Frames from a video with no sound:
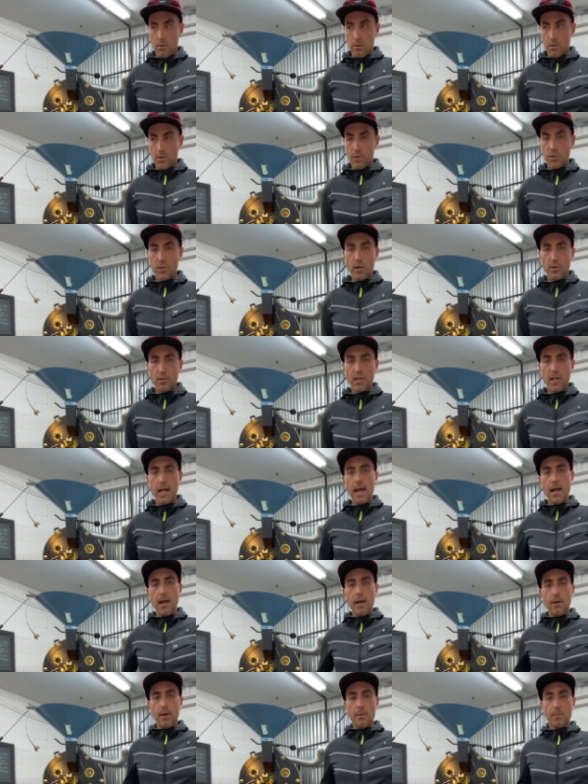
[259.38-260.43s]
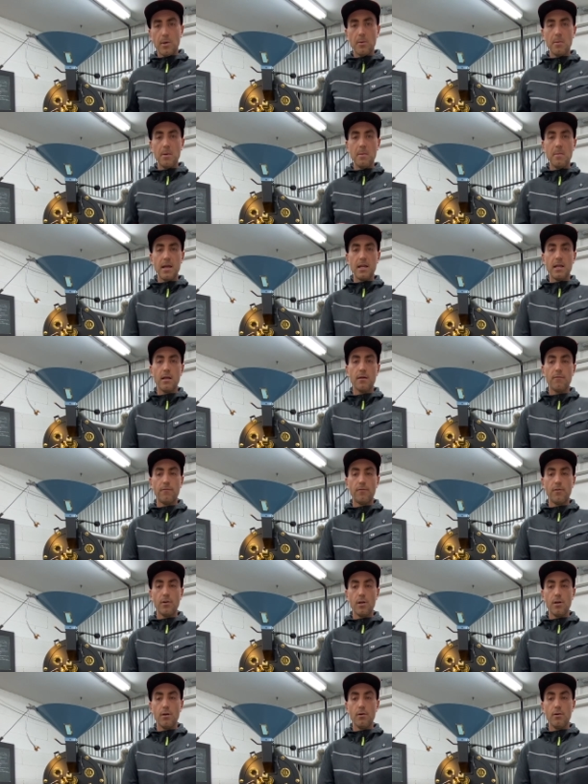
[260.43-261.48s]
So today I'm going to be making for
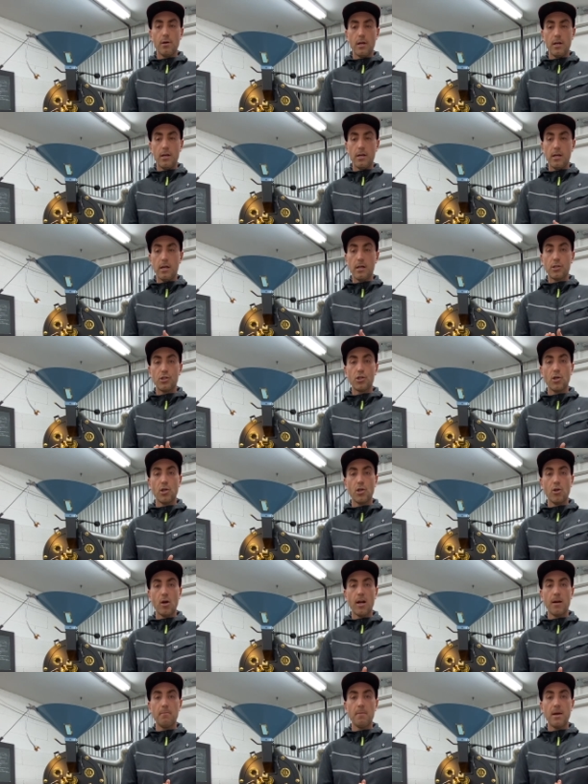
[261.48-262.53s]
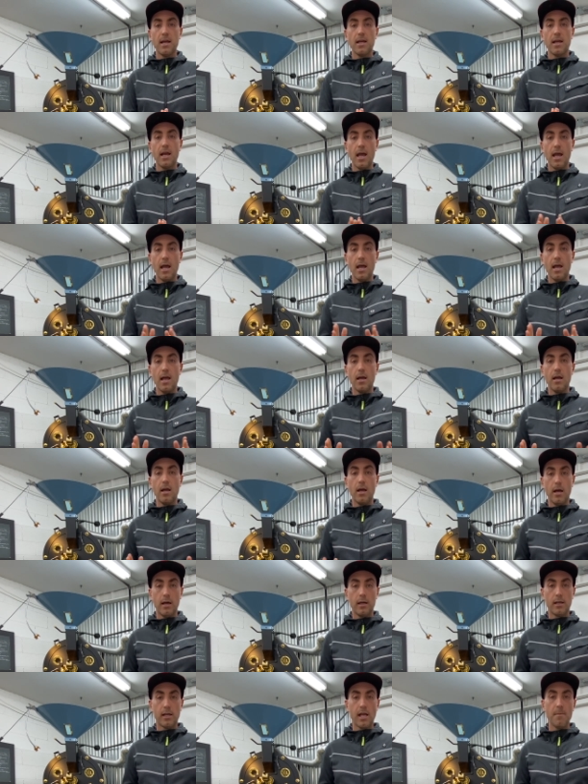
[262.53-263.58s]
you and showing you how to make a
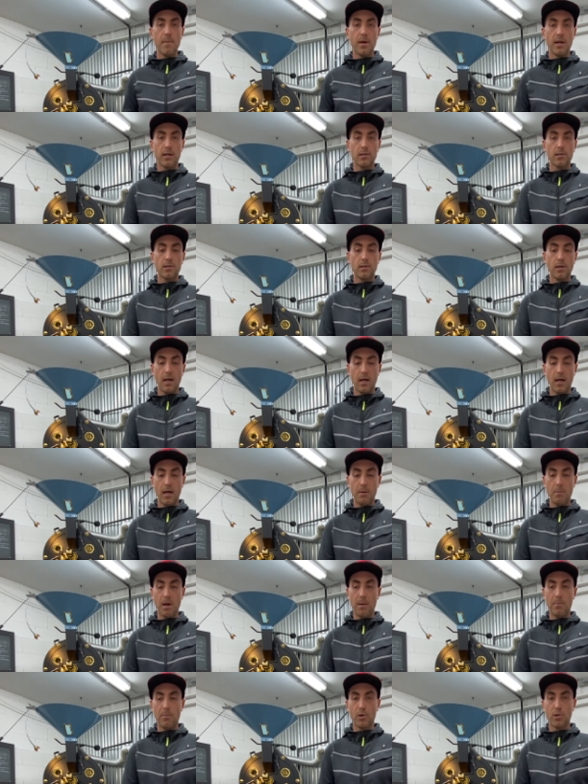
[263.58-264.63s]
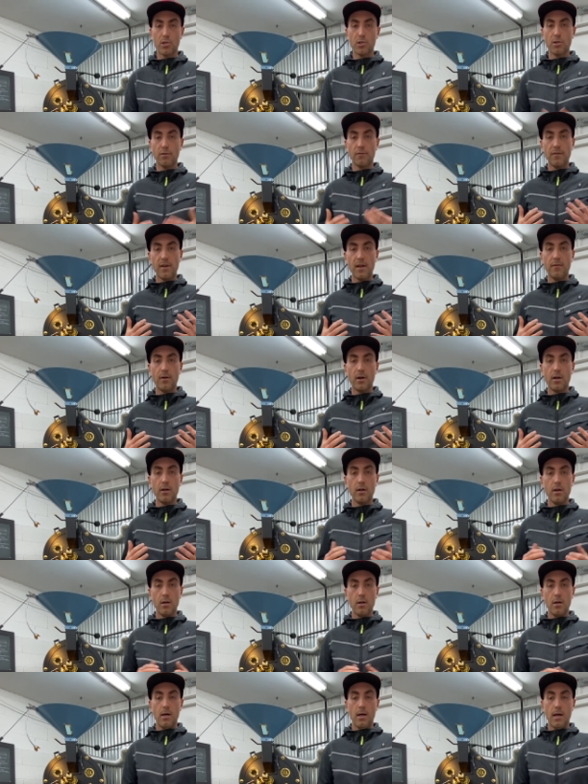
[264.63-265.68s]
Chemex, my personal favorite
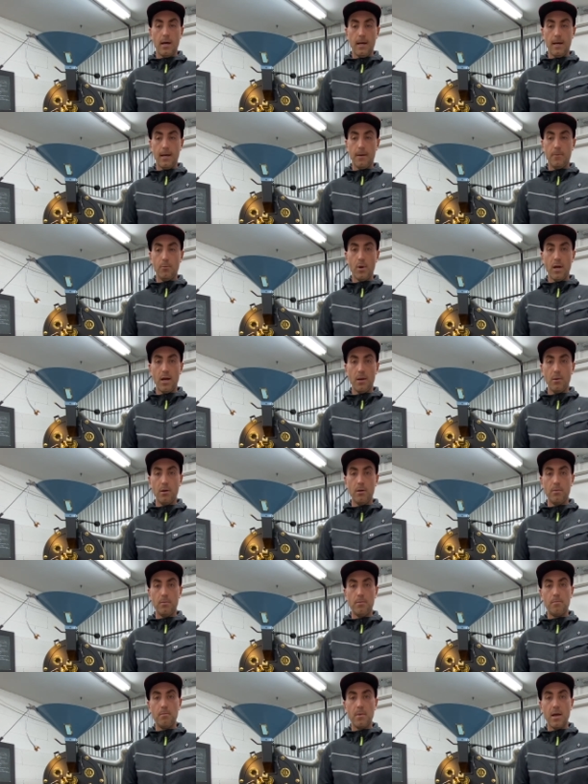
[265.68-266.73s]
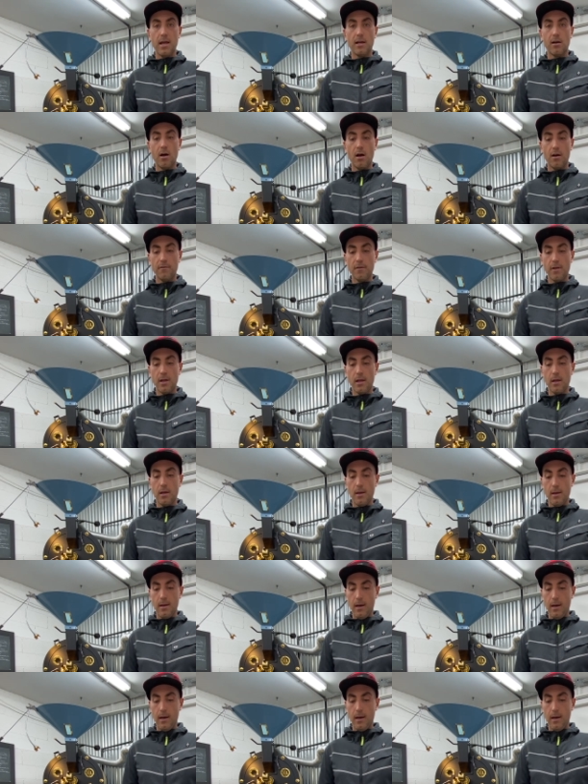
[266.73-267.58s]
way to make coffee.